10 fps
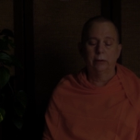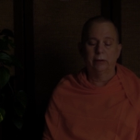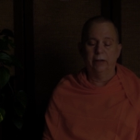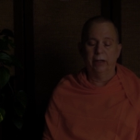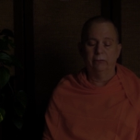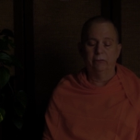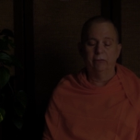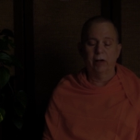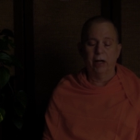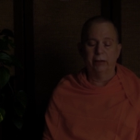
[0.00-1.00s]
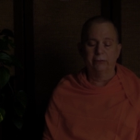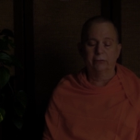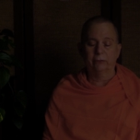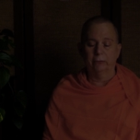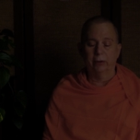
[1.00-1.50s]
in that
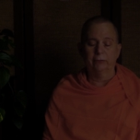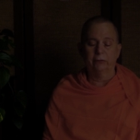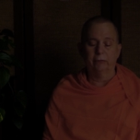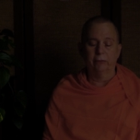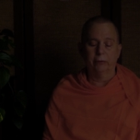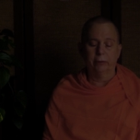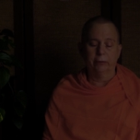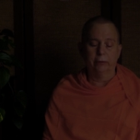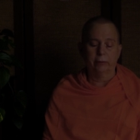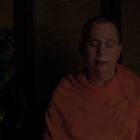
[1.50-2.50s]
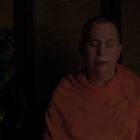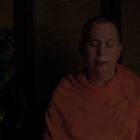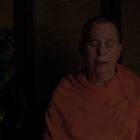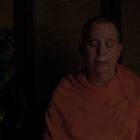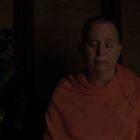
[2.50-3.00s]
vast reservoir
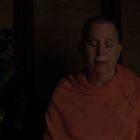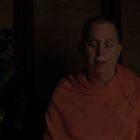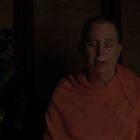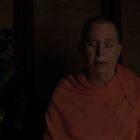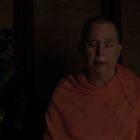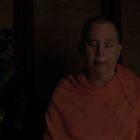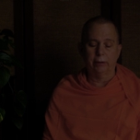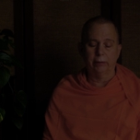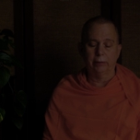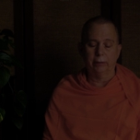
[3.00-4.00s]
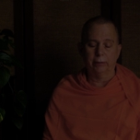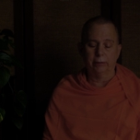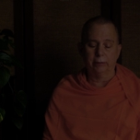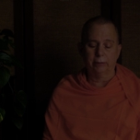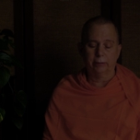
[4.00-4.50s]
of Ananda.